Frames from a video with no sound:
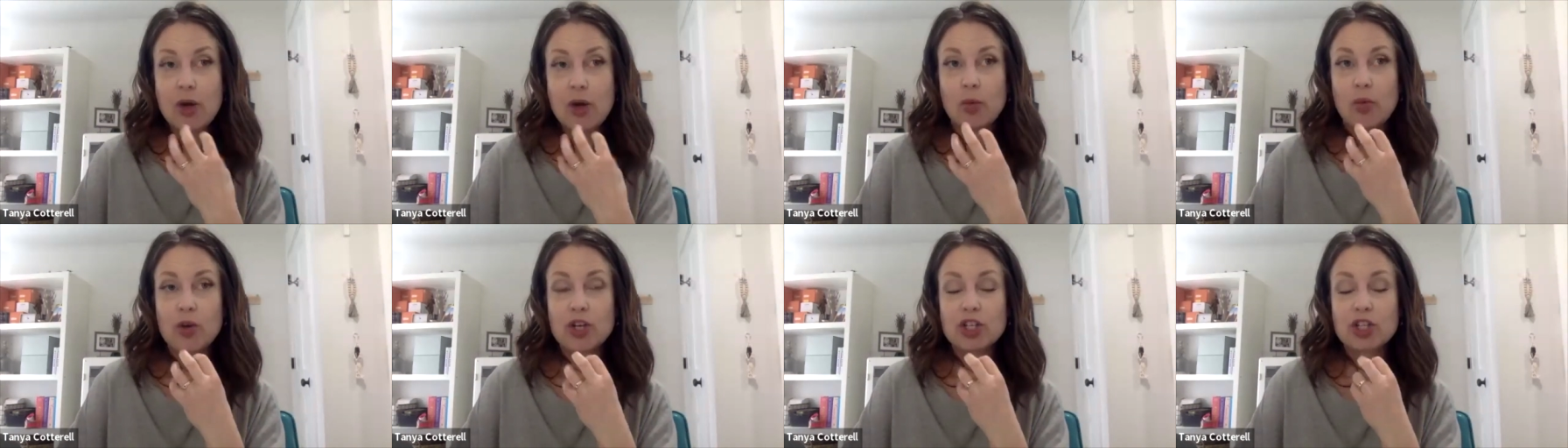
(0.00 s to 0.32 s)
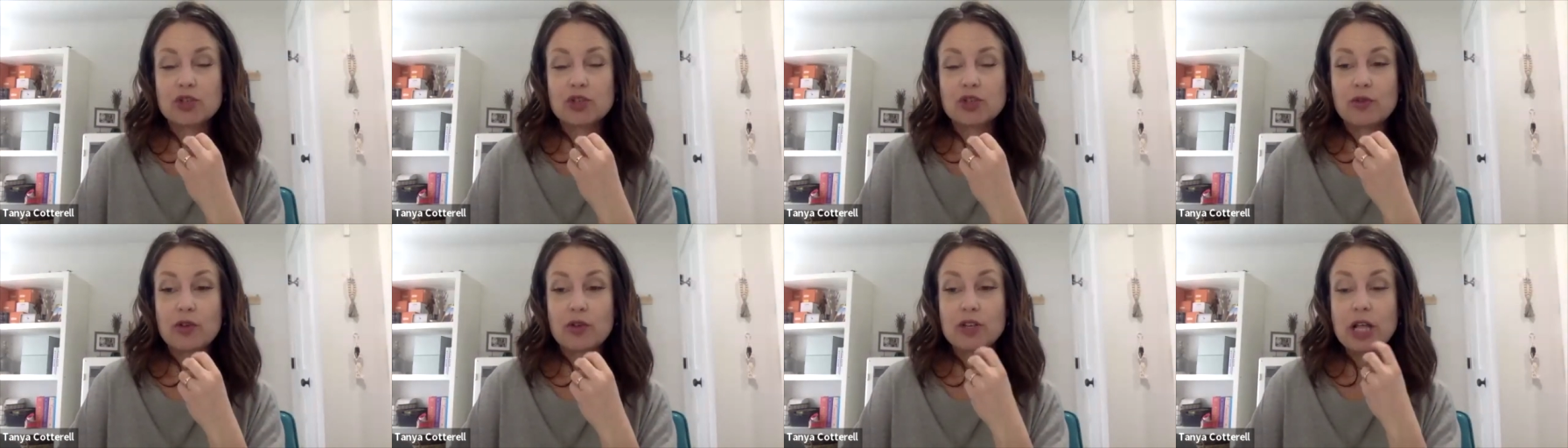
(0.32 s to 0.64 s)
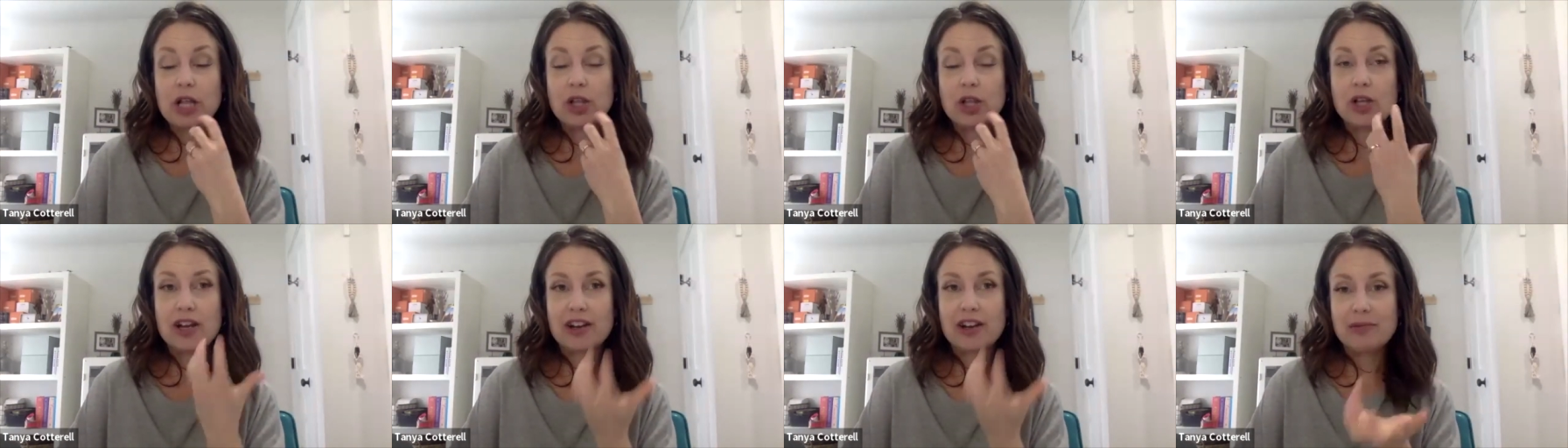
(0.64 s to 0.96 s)
which
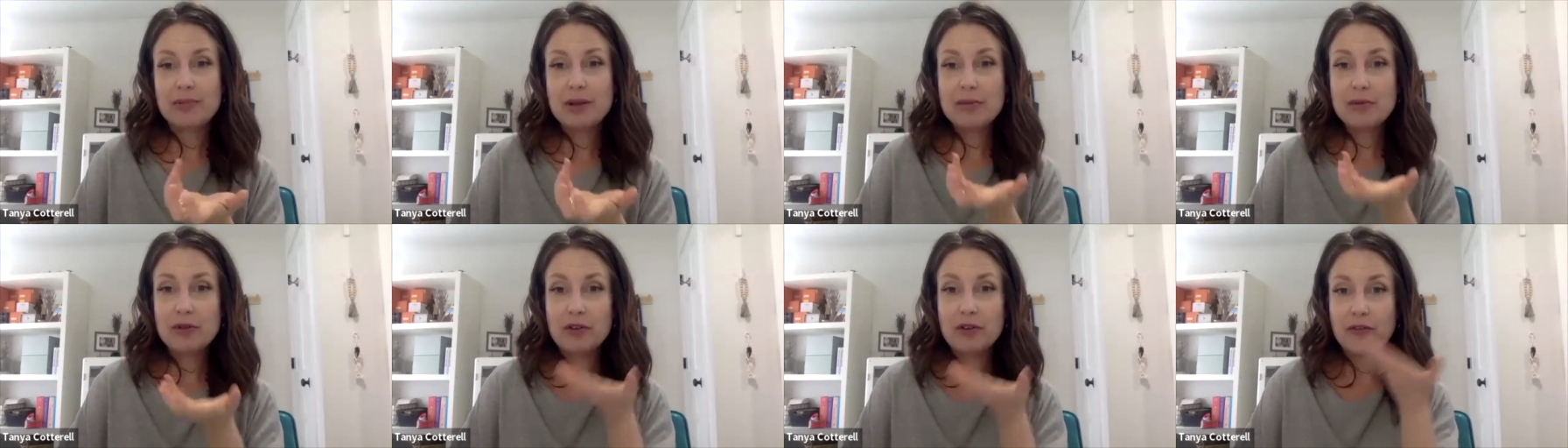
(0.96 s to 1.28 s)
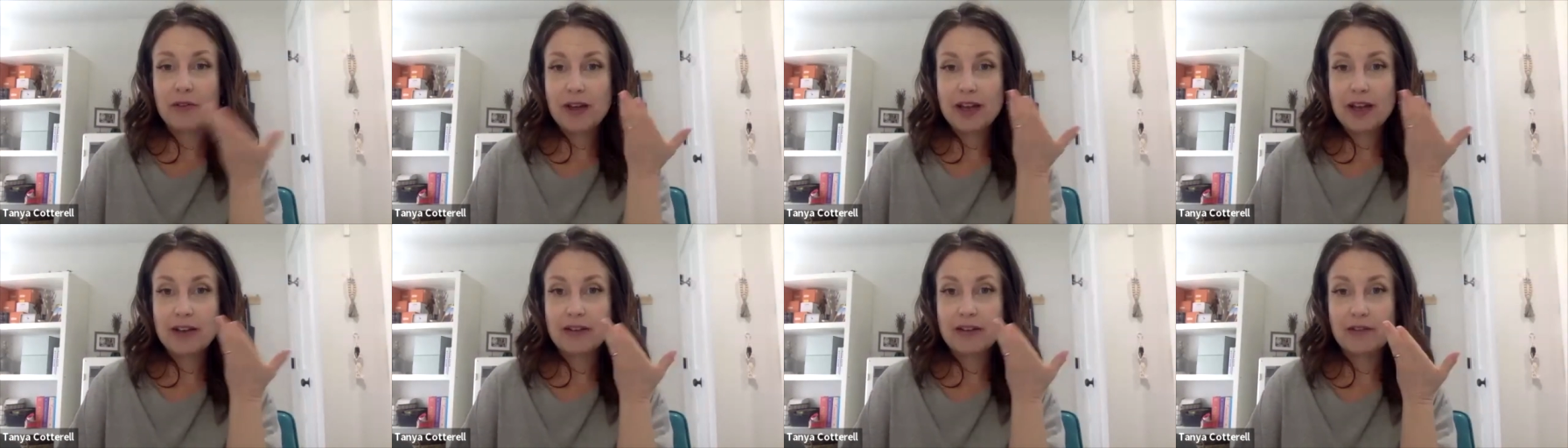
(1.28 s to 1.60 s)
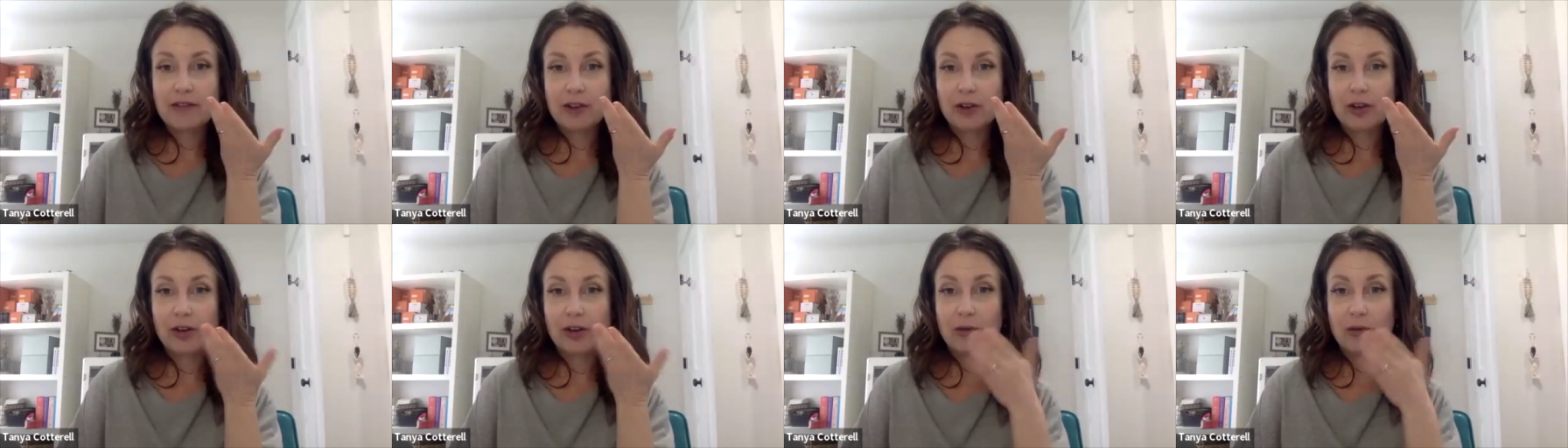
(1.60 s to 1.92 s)
a lot of people find
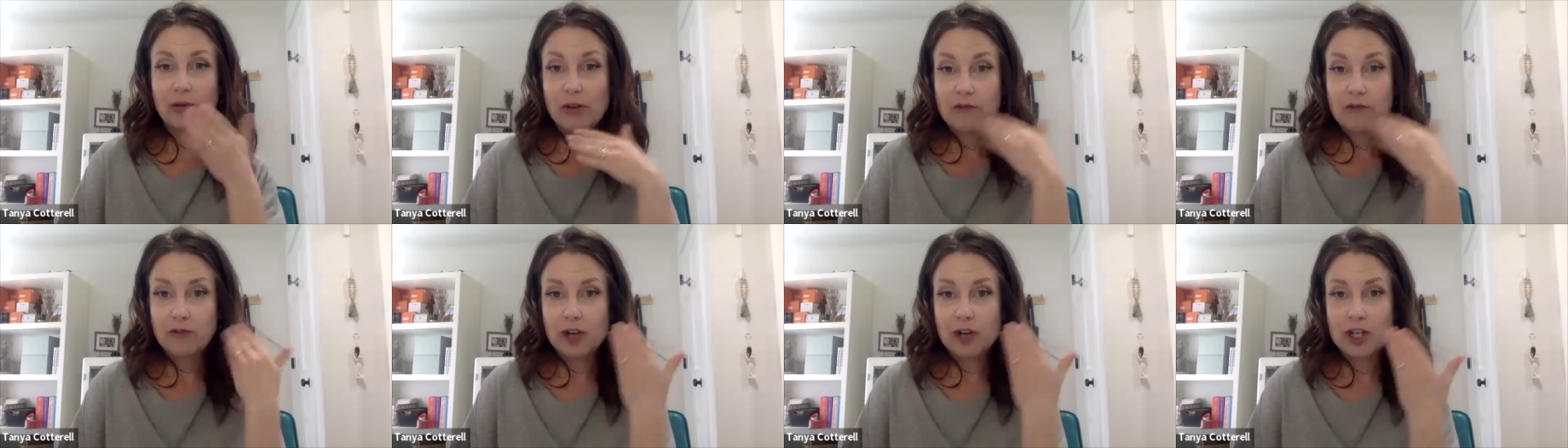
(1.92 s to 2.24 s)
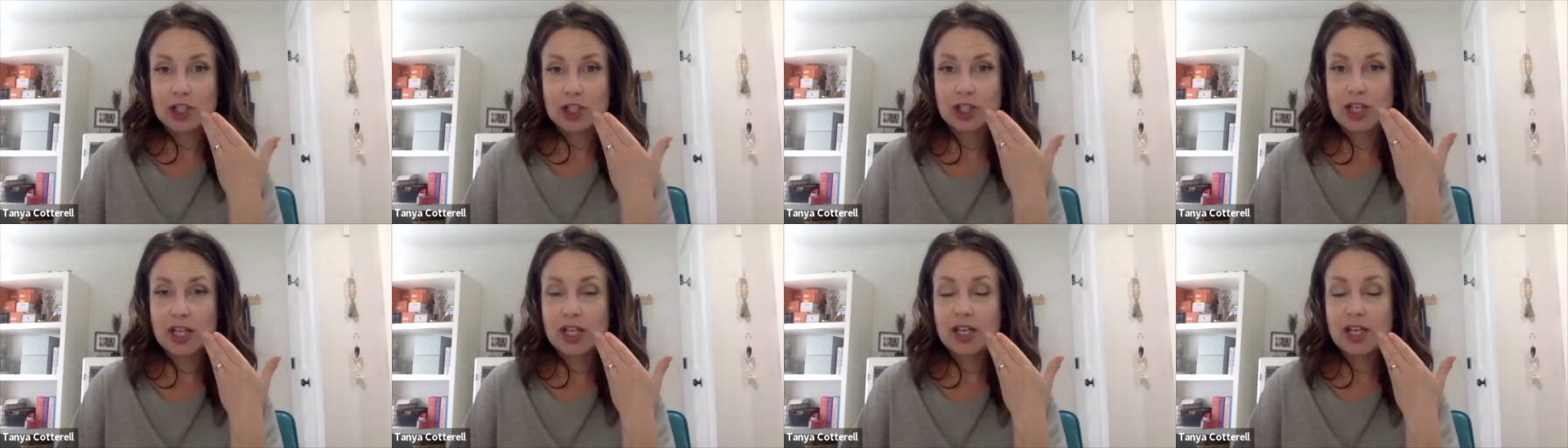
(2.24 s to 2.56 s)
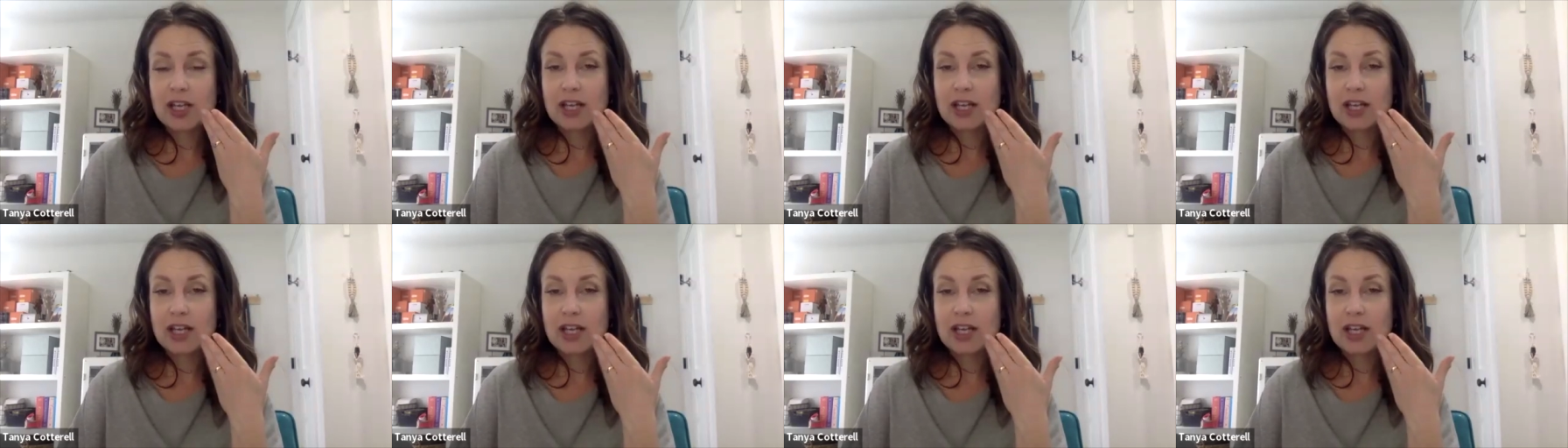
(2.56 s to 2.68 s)
very refreshing.